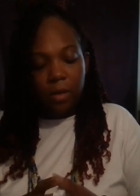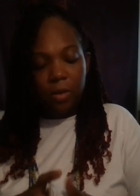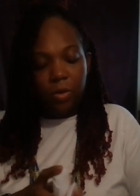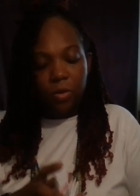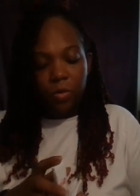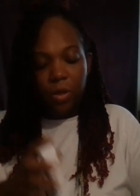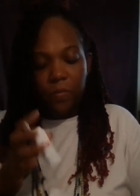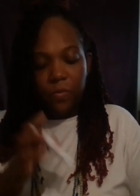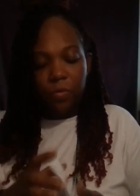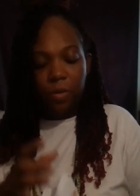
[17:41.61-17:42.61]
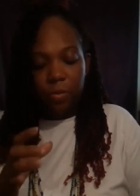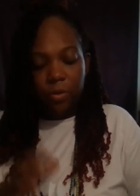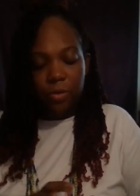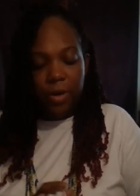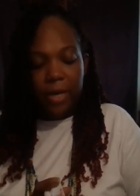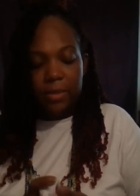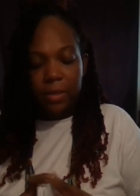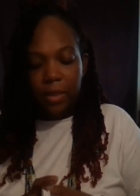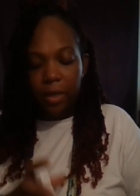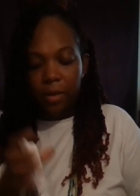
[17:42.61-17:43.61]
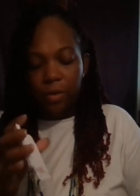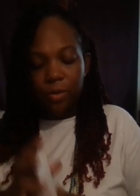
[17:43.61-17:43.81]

you know, if you are procrastinating,